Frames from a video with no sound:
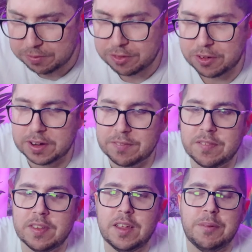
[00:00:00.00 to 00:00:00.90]
Right,
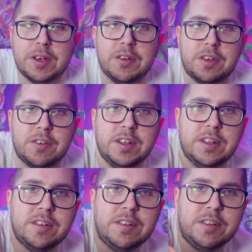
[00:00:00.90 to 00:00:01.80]
there we go, guys.
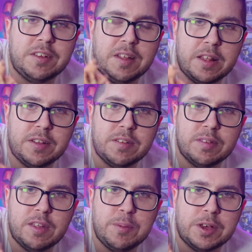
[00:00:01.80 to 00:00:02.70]

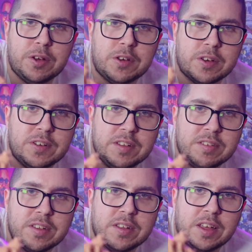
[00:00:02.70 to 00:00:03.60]
There we go,
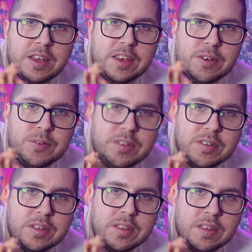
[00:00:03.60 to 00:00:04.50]
guys and girls.